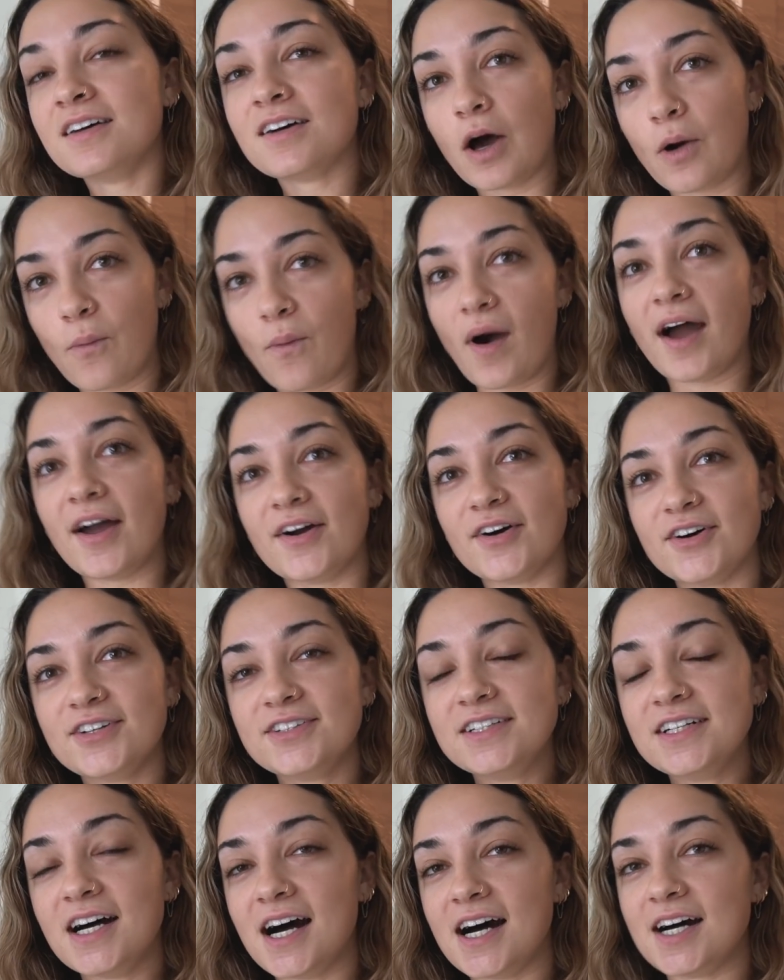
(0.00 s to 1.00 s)
a
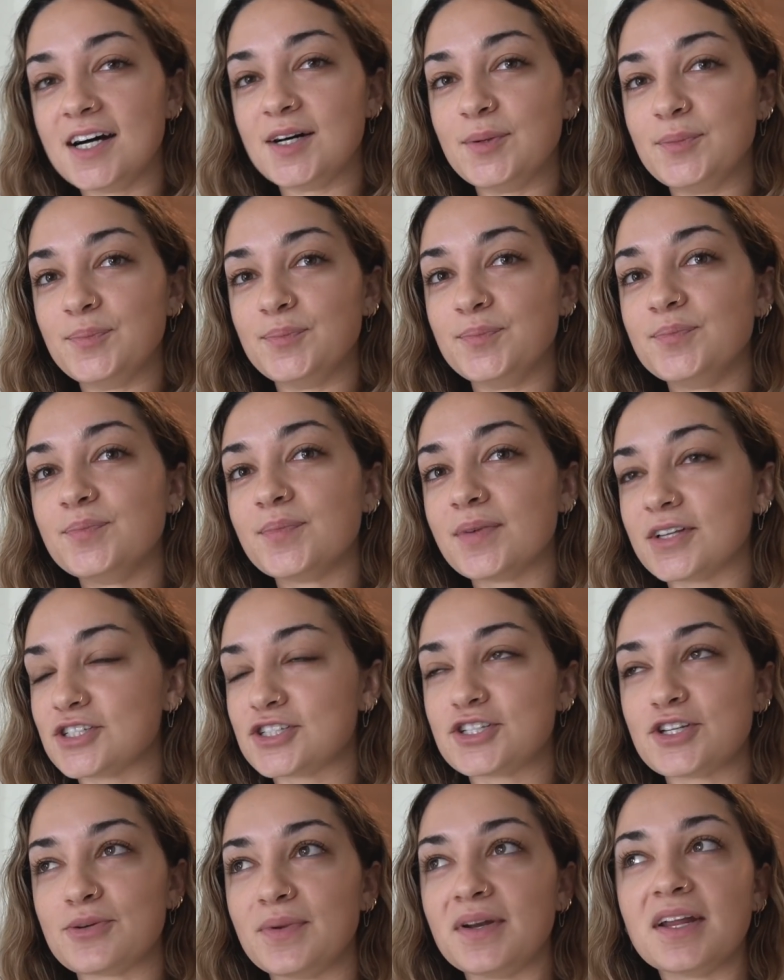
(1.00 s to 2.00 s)
while. Um, but
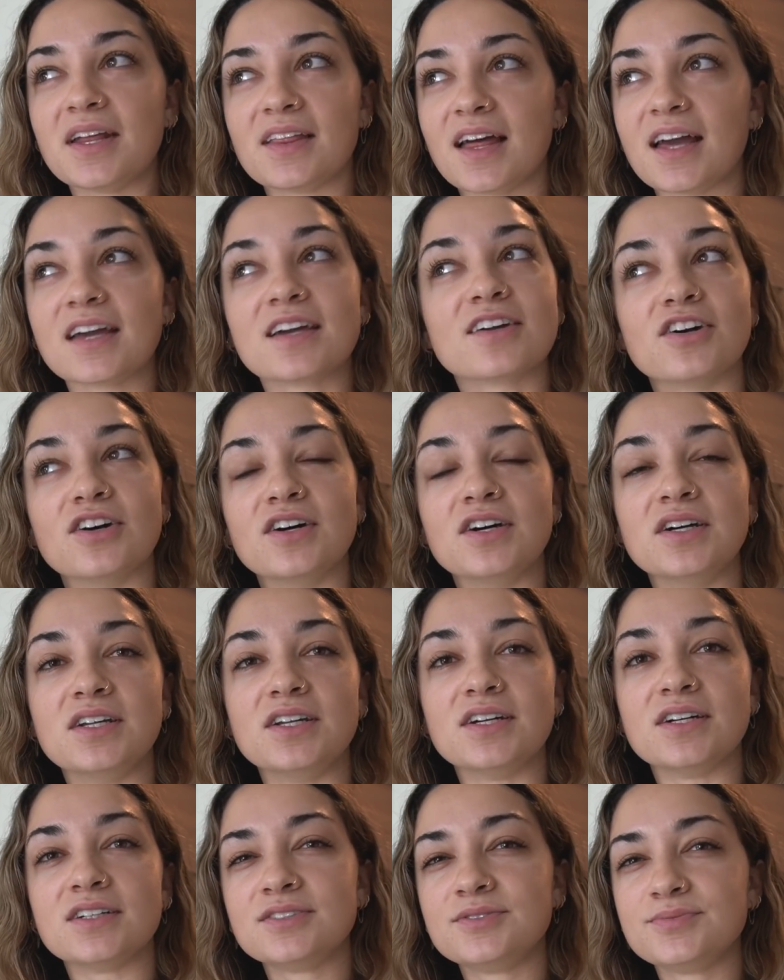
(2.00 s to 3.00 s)
there's too many like
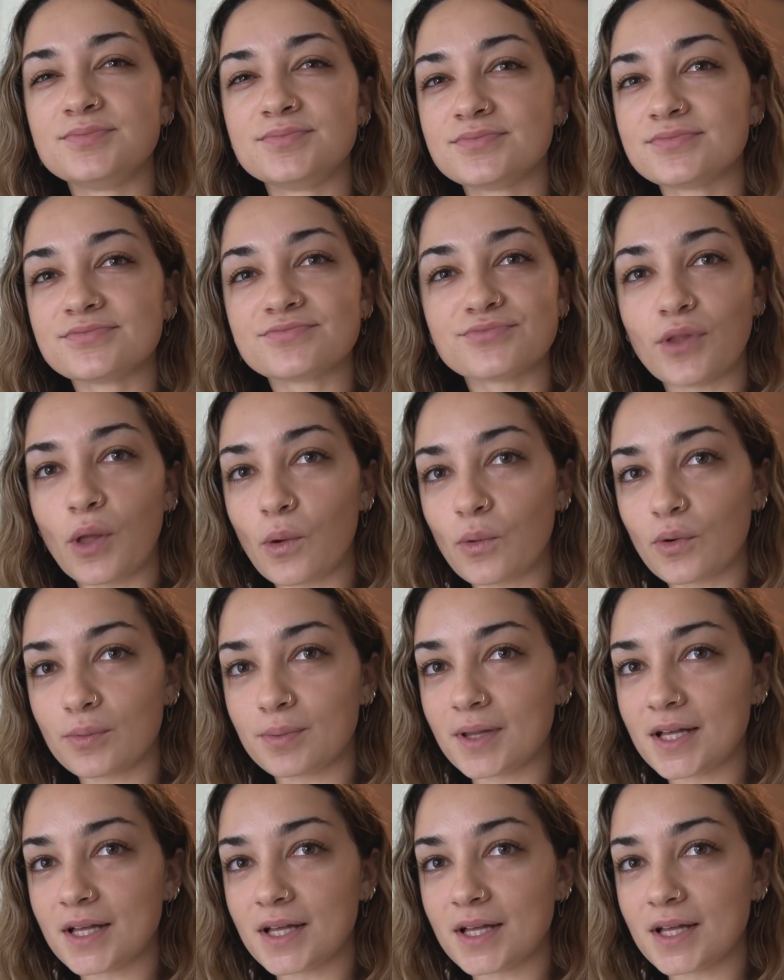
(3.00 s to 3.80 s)
good local